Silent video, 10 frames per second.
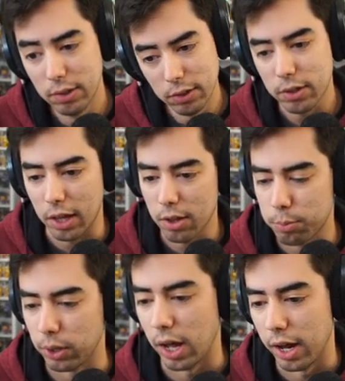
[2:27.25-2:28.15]
Okay, that's
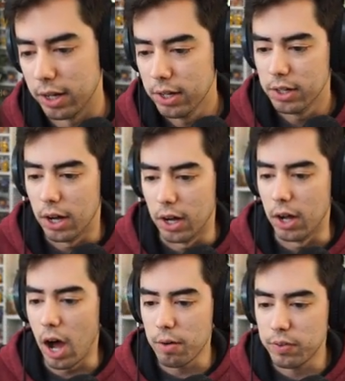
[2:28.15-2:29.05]
pretty high. Uh,
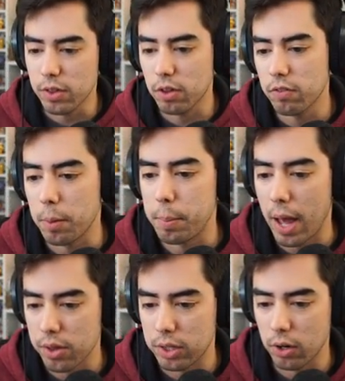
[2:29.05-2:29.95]
offensive
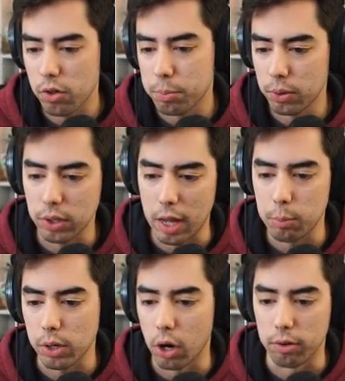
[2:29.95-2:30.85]
passing yards per game,
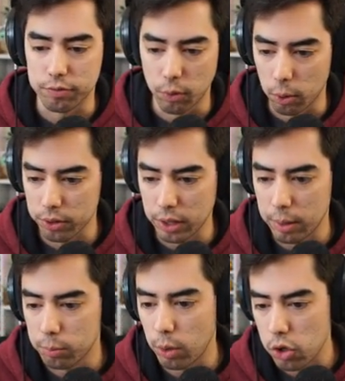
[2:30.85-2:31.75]
we are fourth.
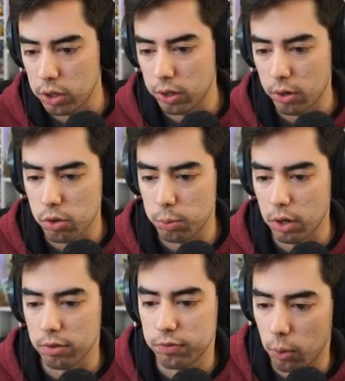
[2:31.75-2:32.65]
Rushing yards, we
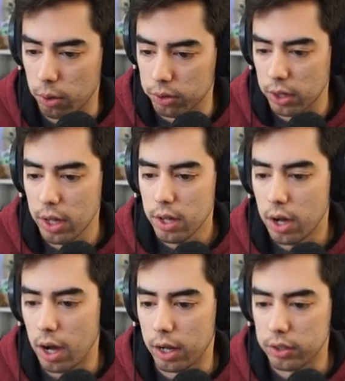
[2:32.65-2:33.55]
are fourth.
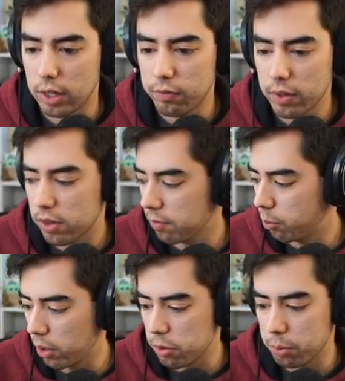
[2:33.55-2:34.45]
Uh, defensive
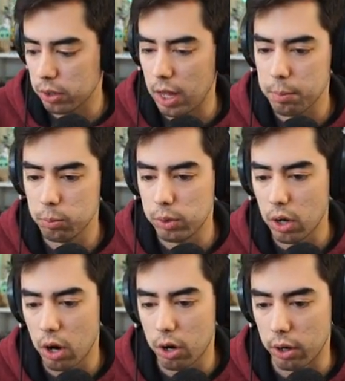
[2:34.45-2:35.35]
points per game, we
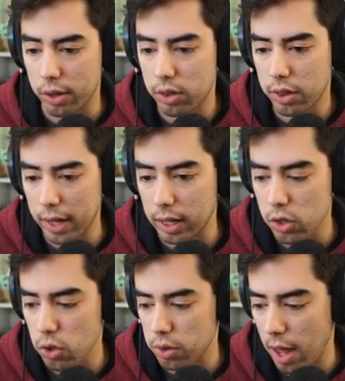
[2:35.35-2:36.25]
are a second,
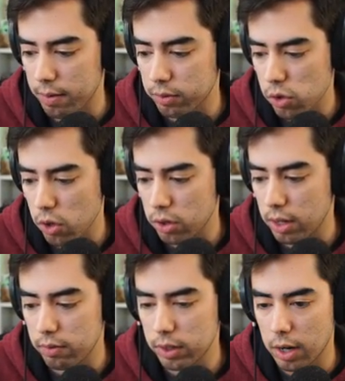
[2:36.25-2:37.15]
just average, just
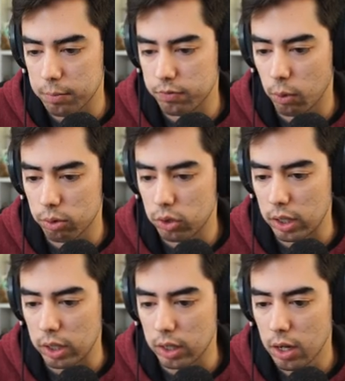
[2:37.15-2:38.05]
giving up
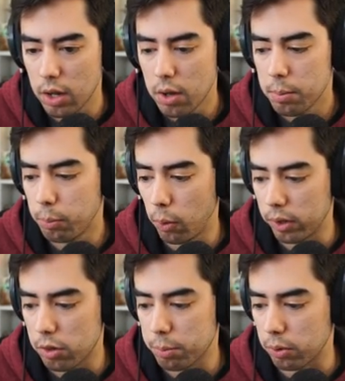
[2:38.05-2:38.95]
14
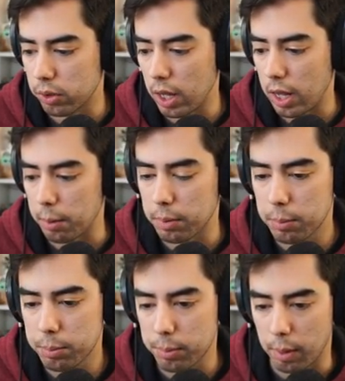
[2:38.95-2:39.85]
points per game. Let me
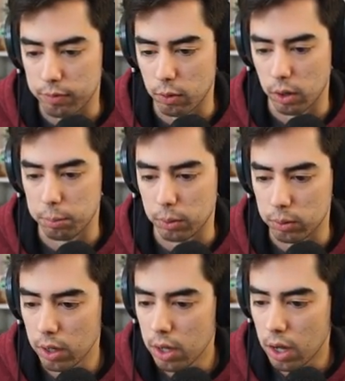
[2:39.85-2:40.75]
put my phone on mute.
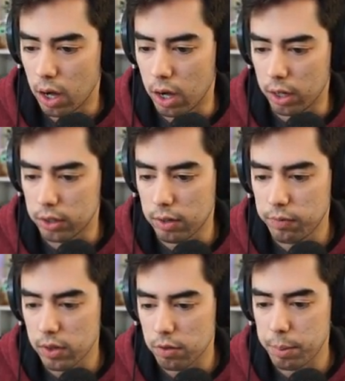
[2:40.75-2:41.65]
Uh,
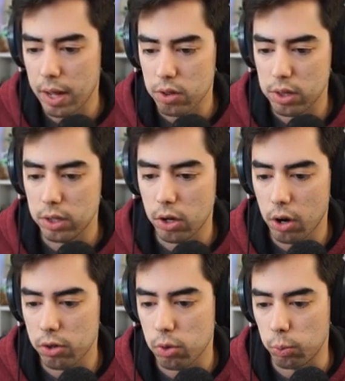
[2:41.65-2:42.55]
defensive passing
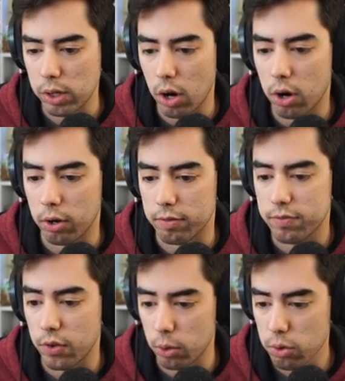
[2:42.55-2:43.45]
yards, we are
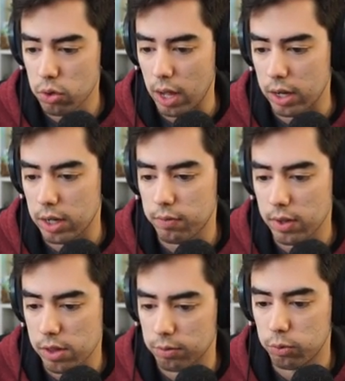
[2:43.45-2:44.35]
first, and
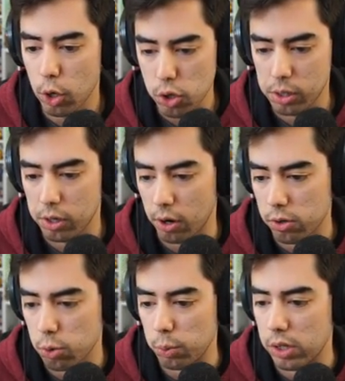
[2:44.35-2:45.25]
defensive rushing
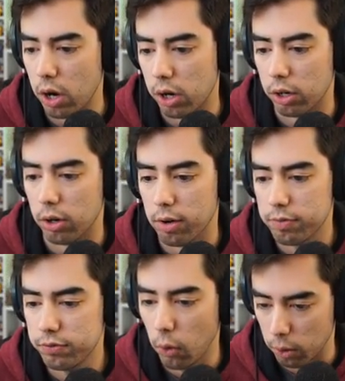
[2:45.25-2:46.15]
yards, we are
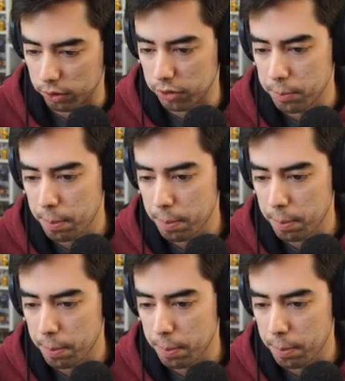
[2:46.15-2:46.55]
fourth.